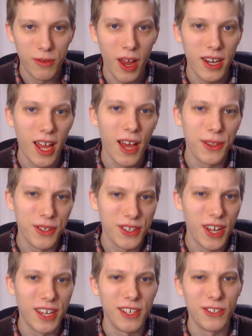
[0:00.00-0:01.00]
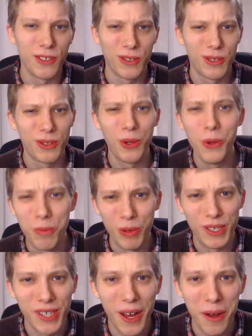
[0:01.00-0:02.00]
Right now the snake is
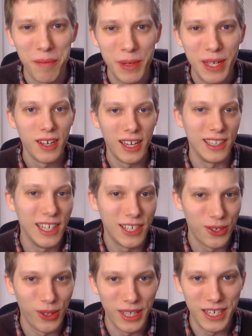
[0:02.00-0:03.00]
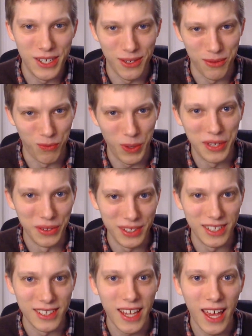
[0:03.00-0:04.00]
super dumb, and literally just
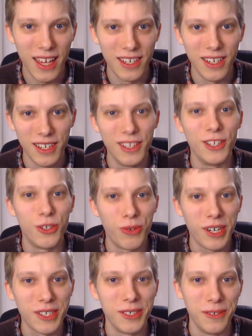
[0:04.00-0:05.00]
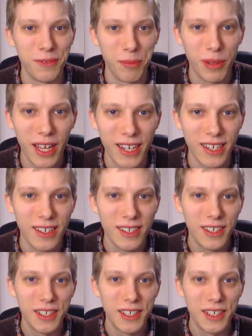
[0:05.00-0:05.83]
wiggles its head in the direction of the player.